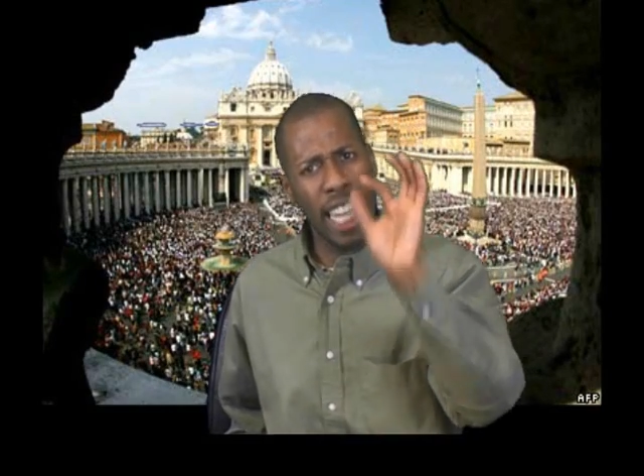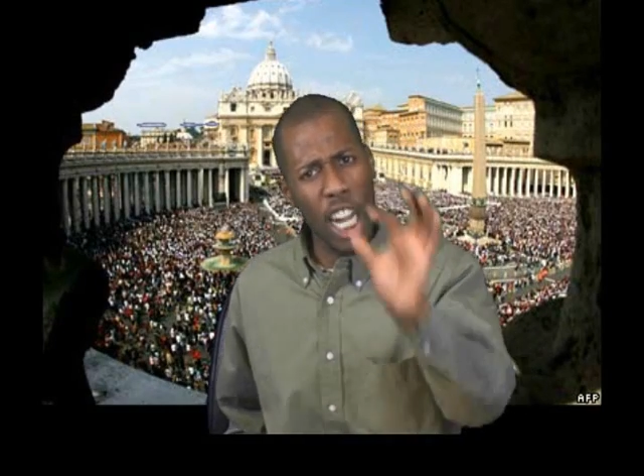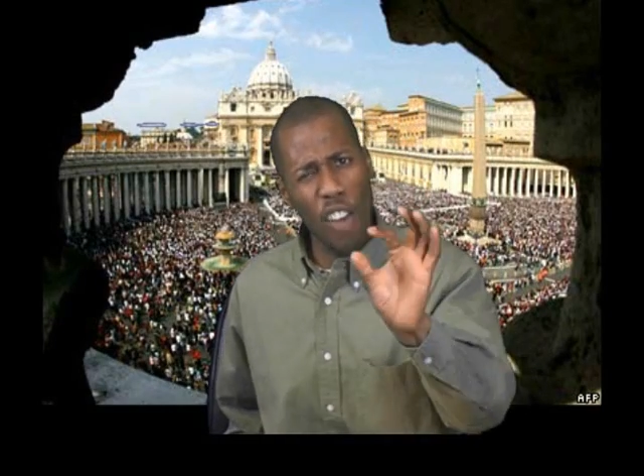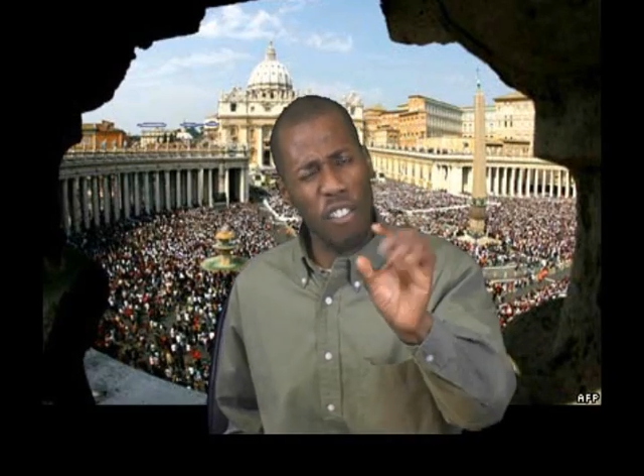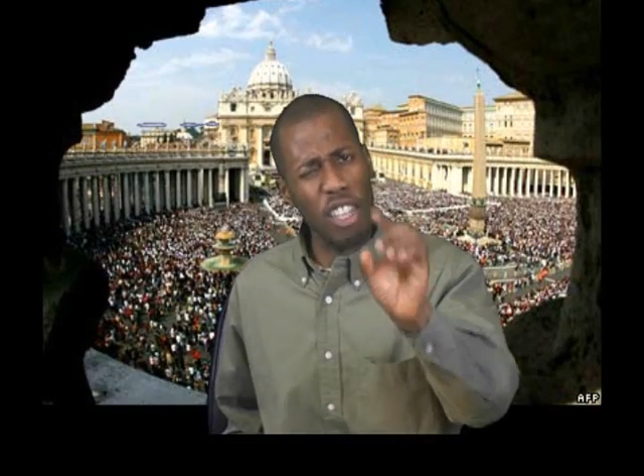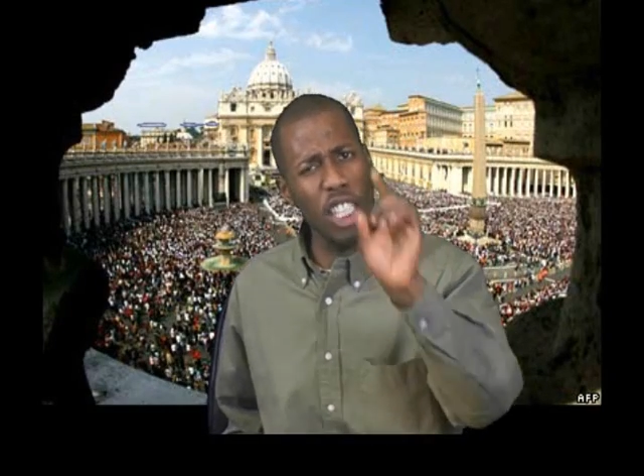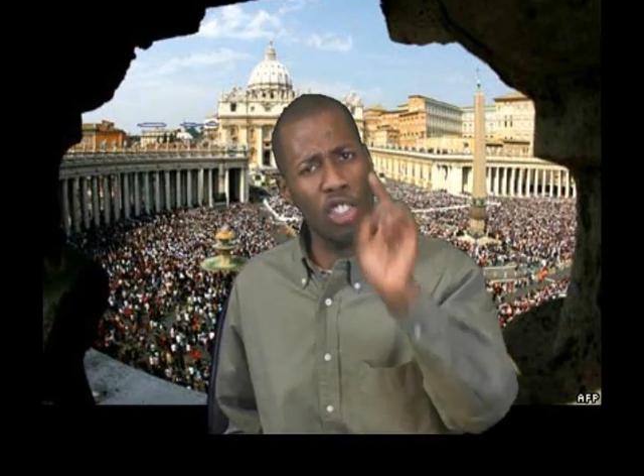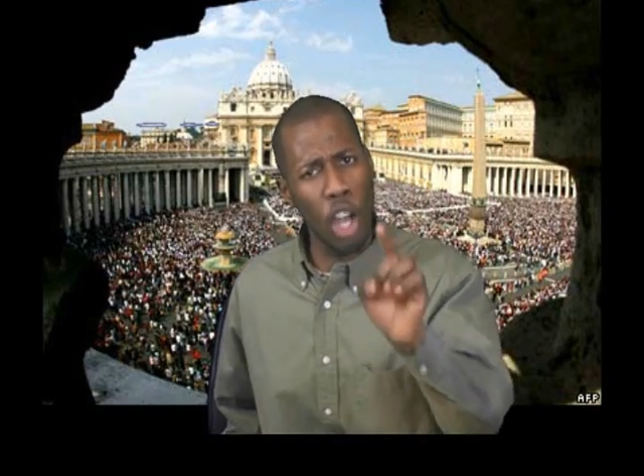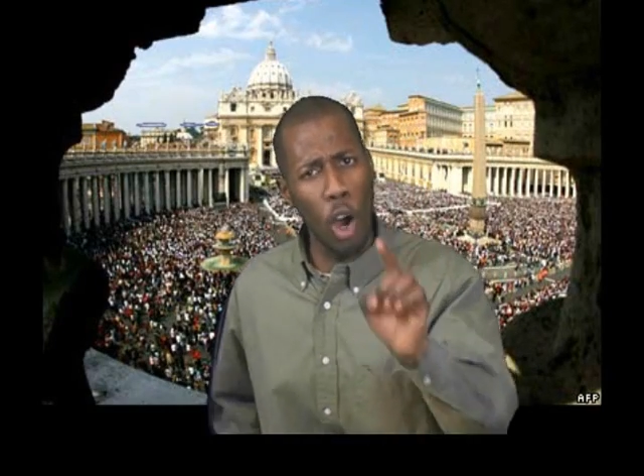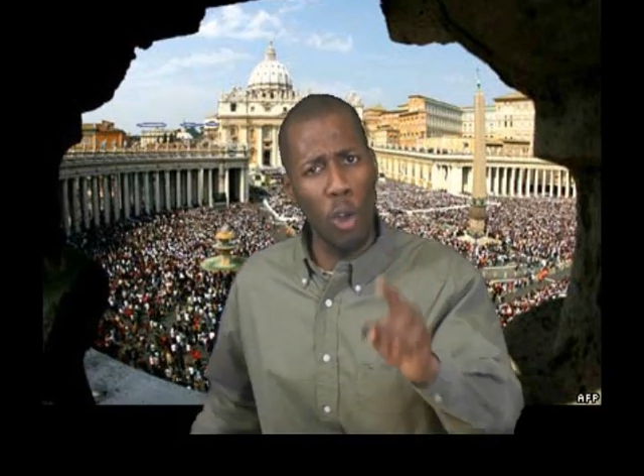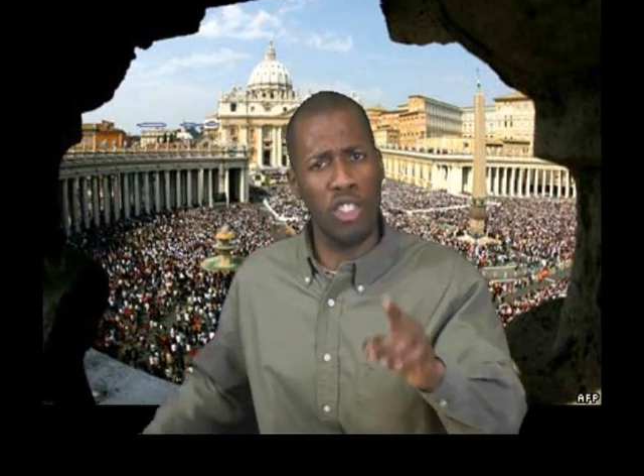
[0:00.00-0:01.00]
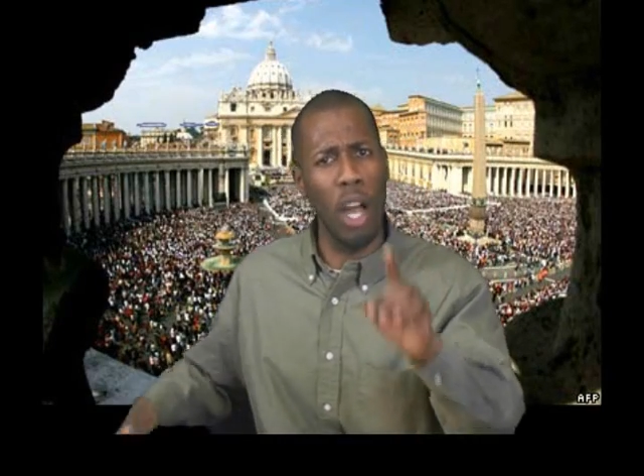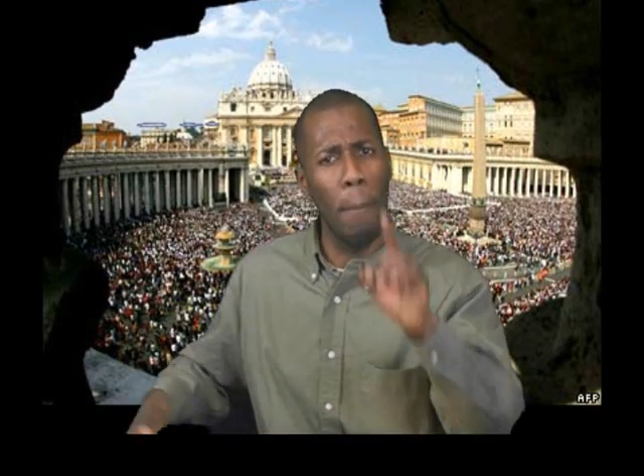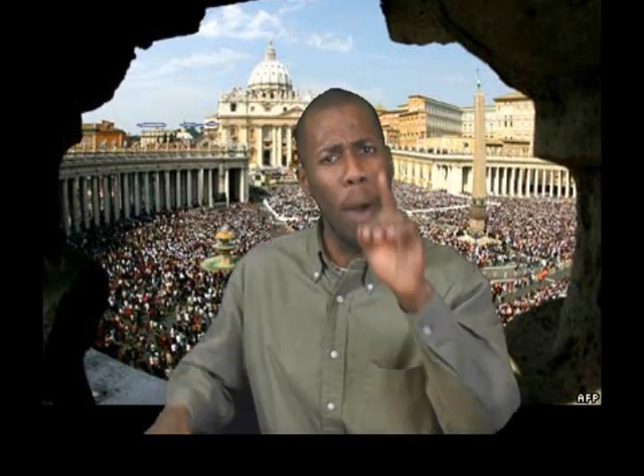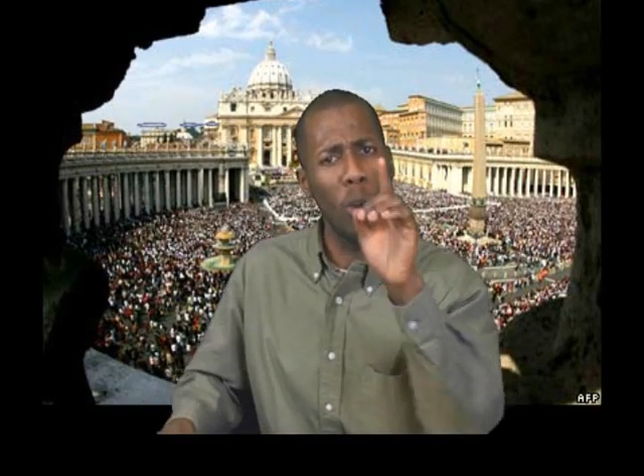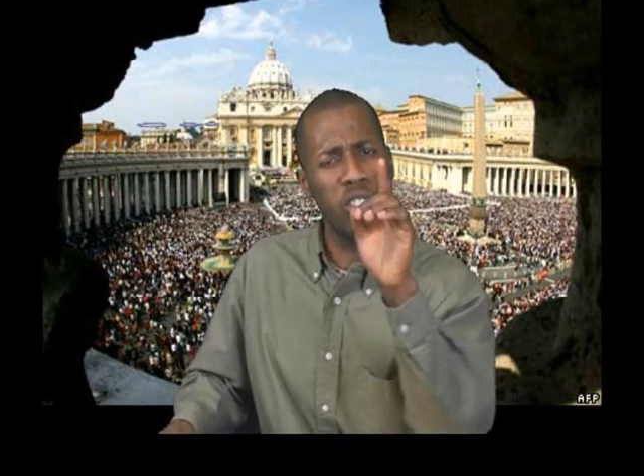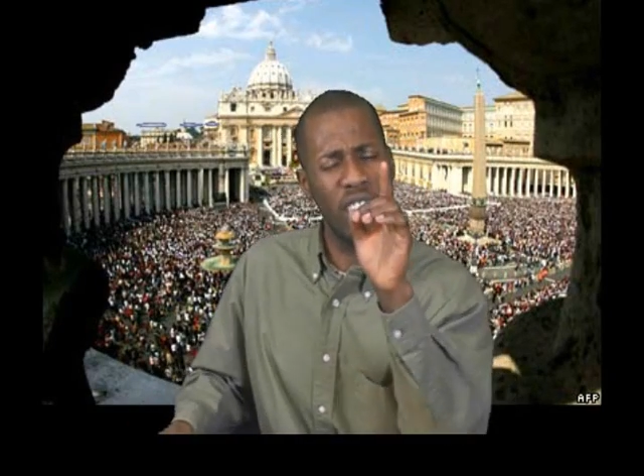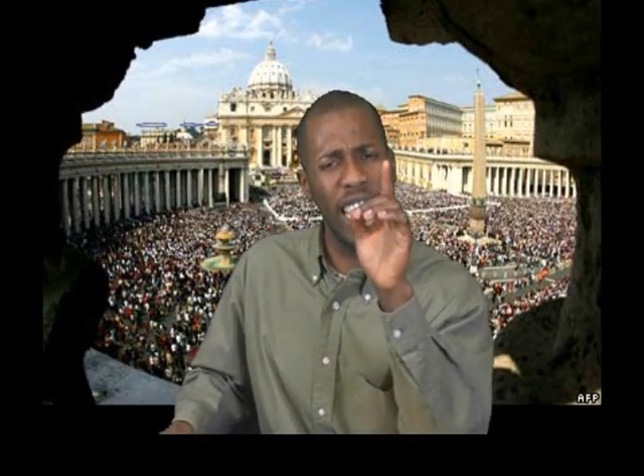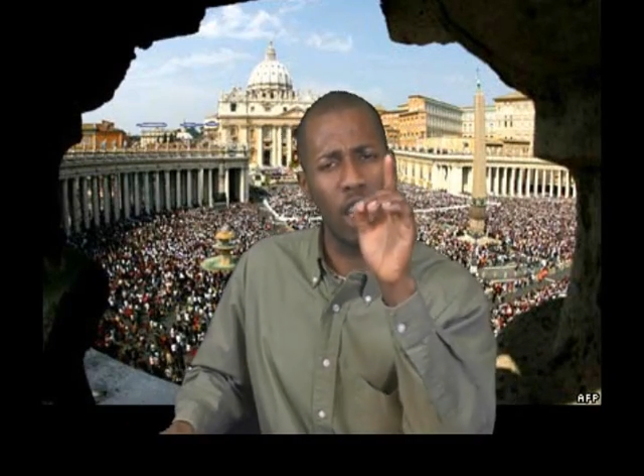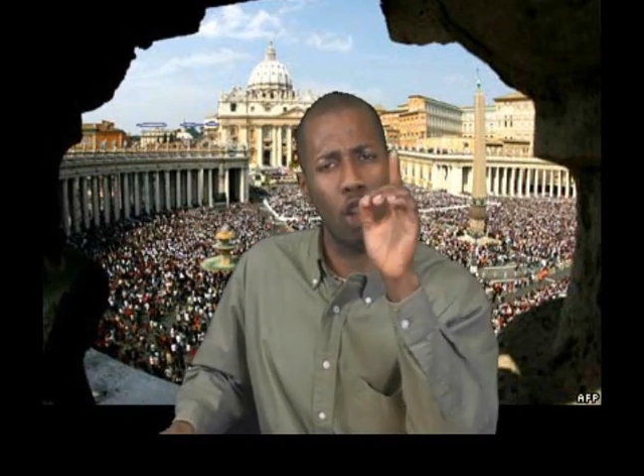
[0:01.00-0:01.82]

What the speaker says: carefully chose the most